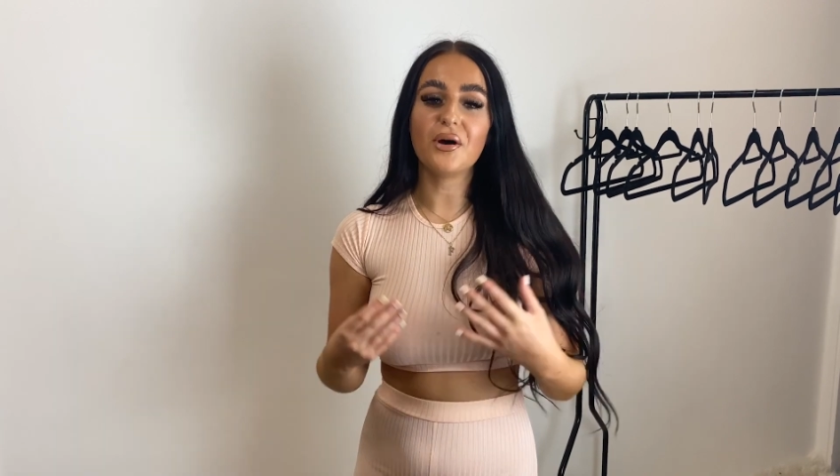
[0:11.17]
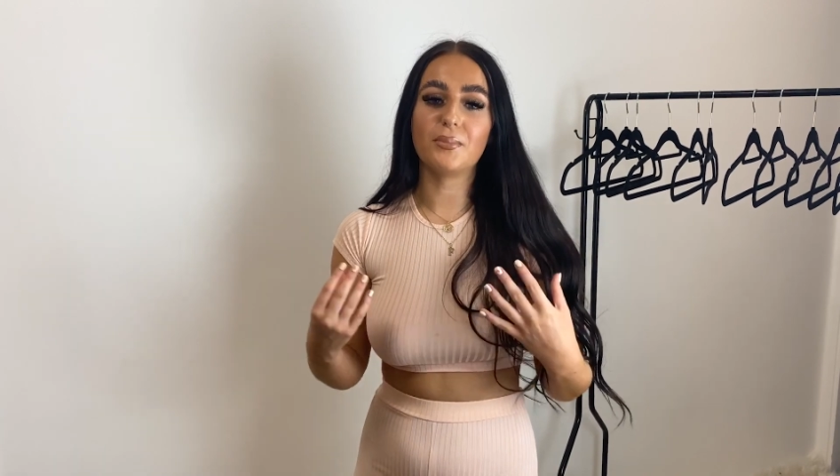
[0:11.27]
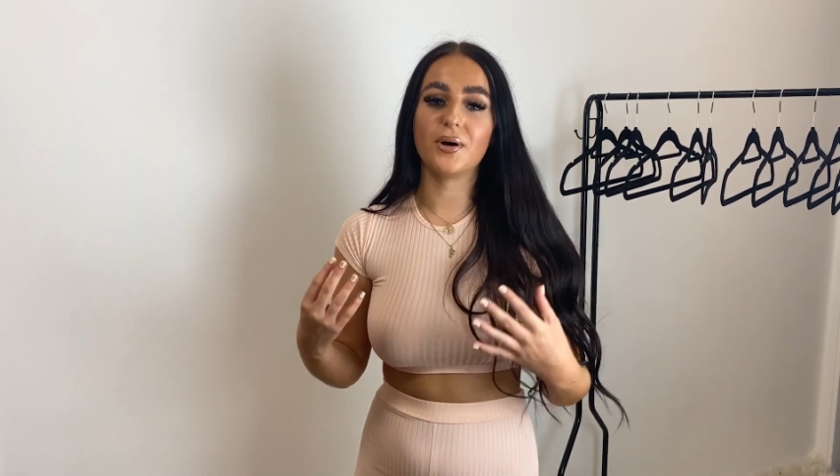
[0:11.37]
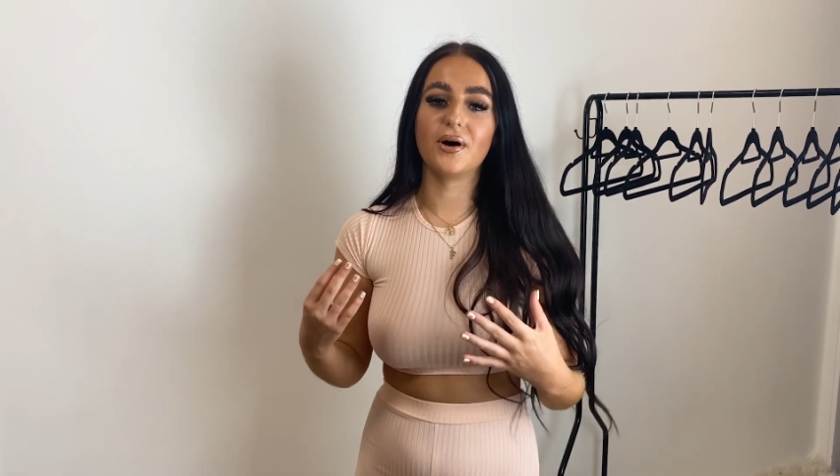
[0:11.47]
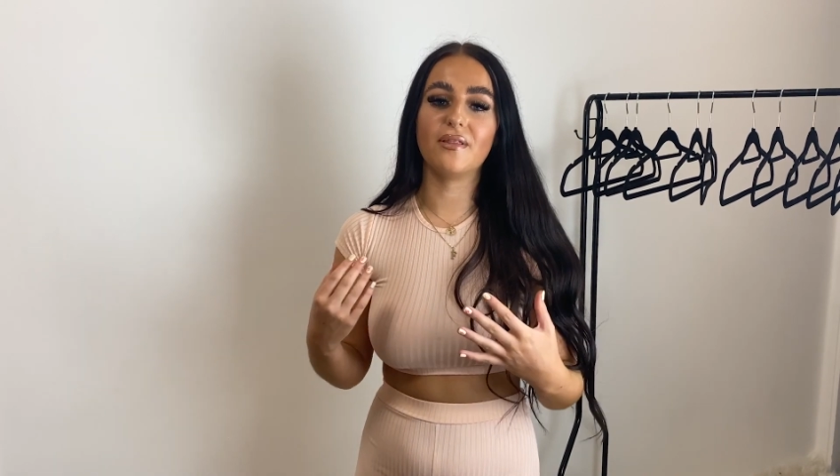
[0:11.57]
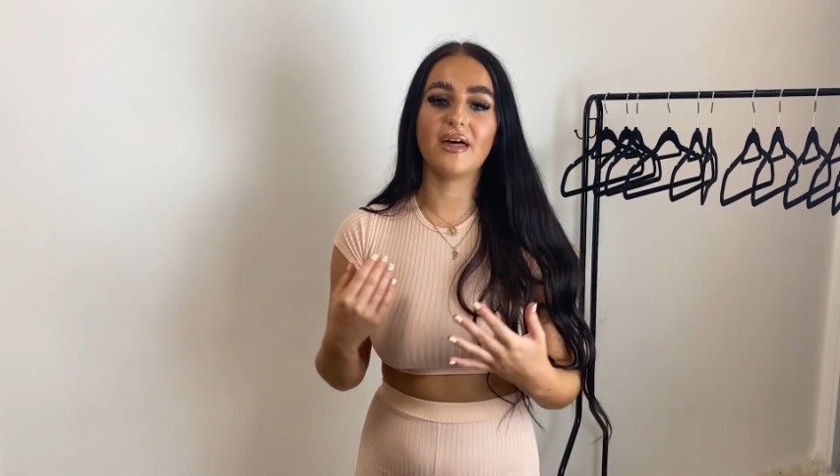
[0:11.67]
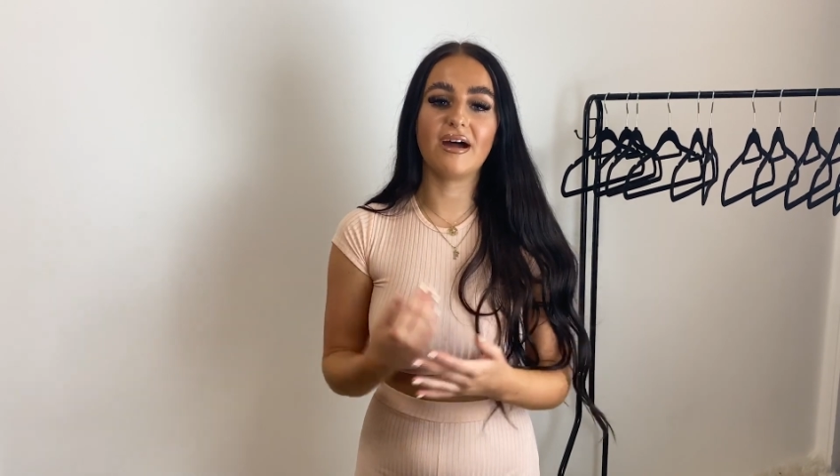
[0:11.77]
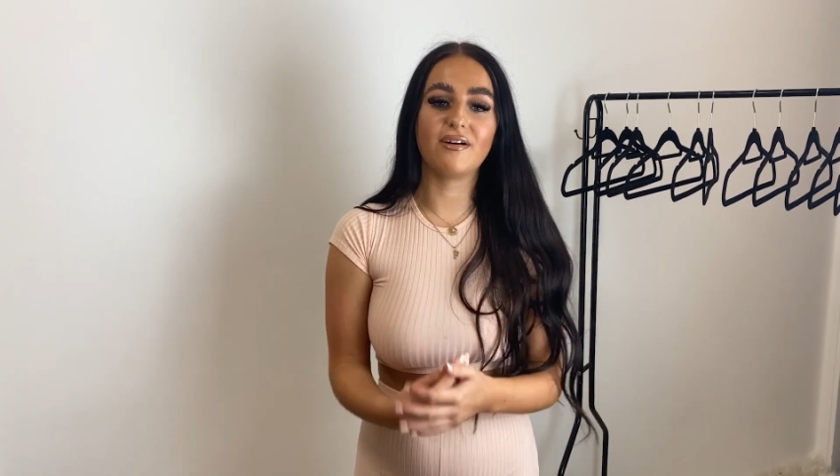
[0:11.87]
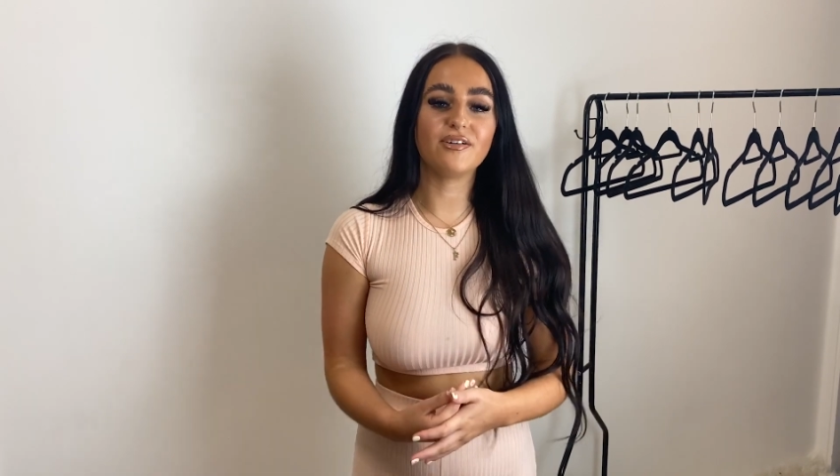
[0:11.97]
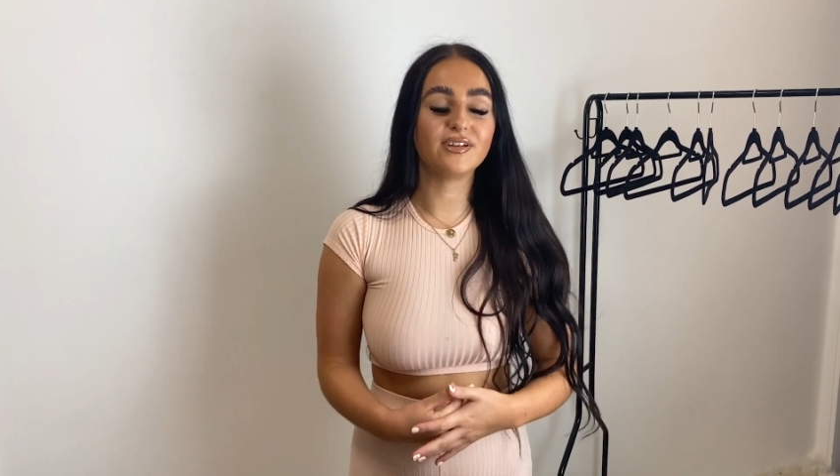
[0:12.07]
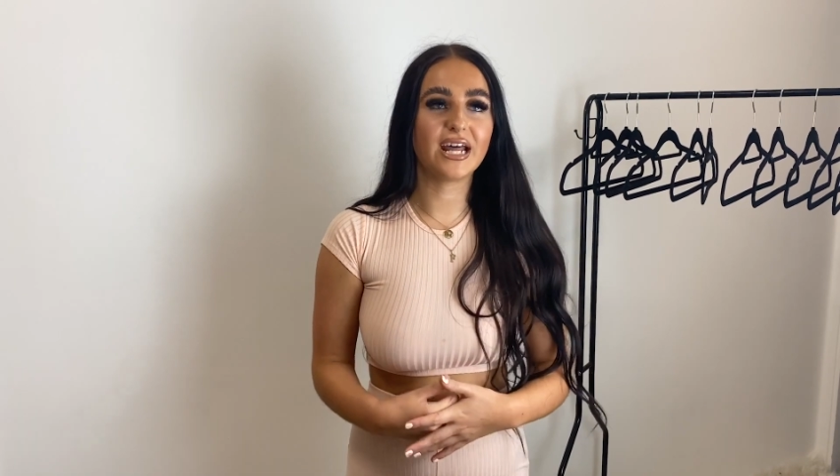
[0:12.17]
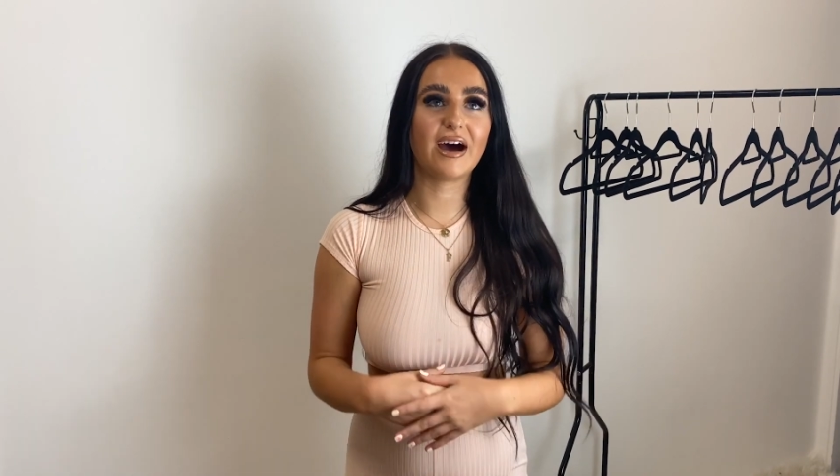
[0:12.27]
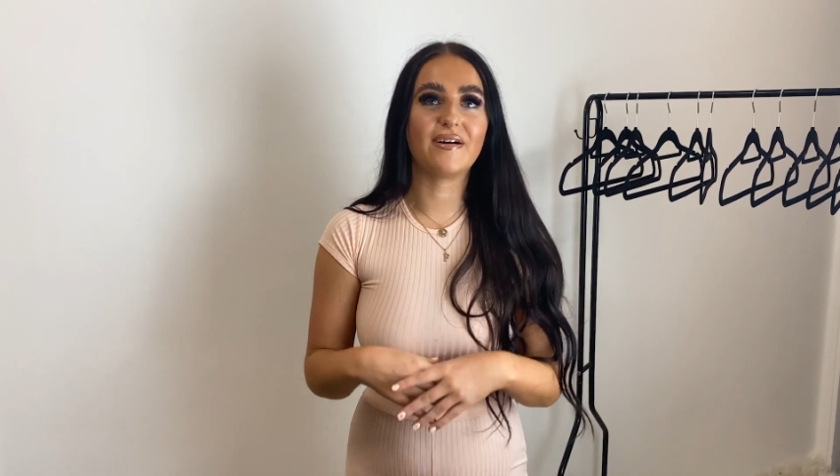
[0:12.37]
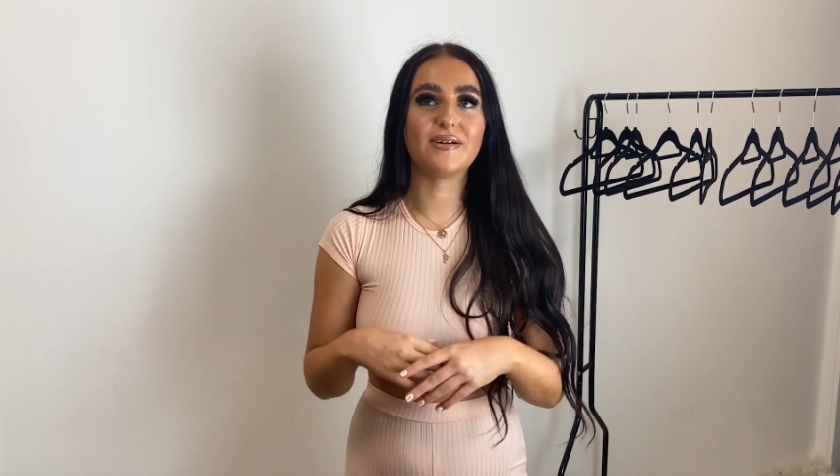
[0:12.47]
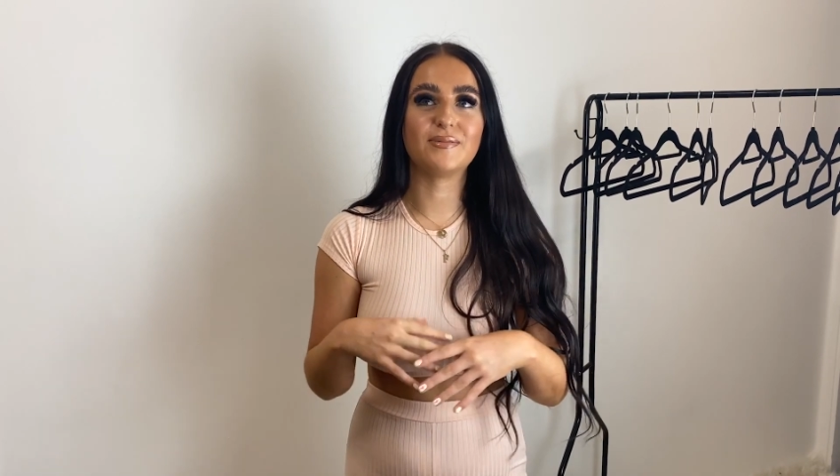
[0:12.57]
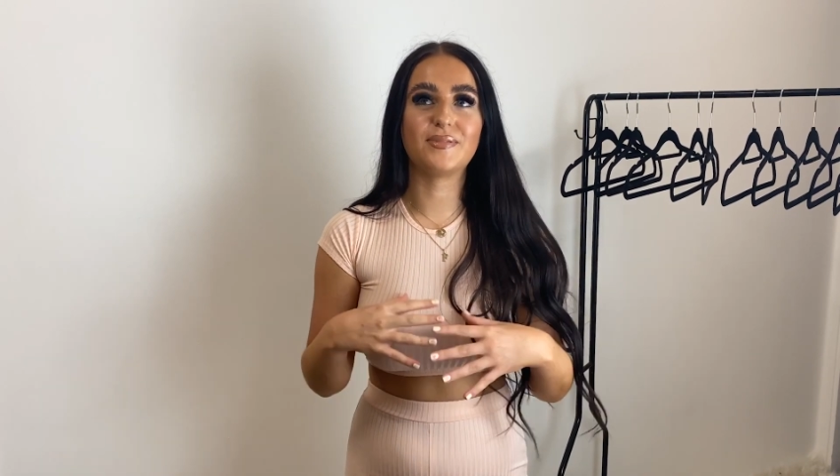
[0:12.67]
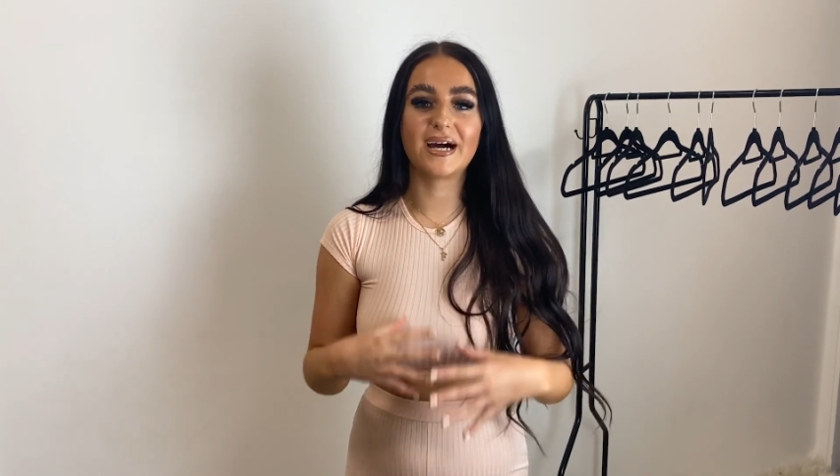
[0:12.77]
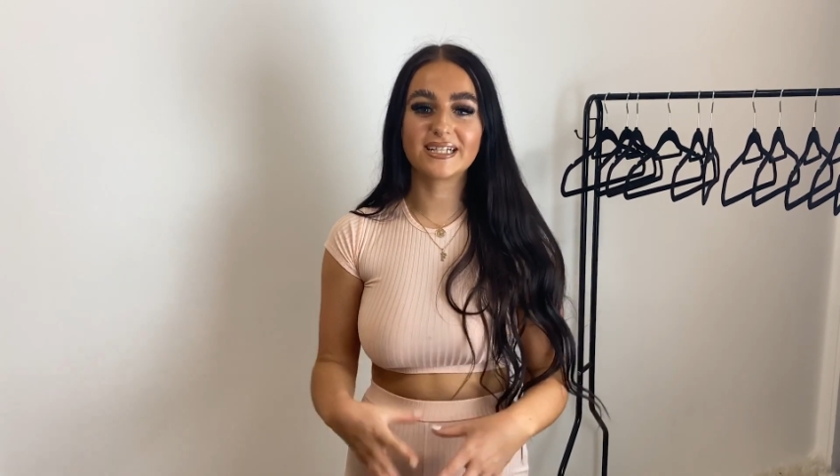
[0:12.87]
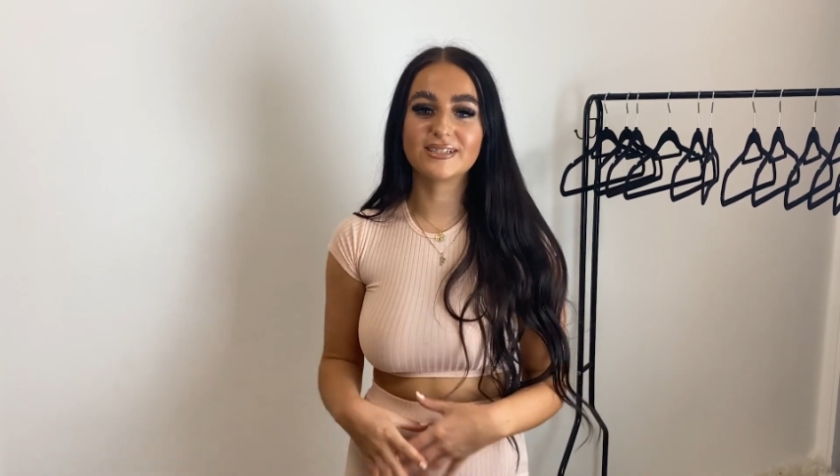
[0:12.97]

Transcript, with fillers: but they're over now and I'm back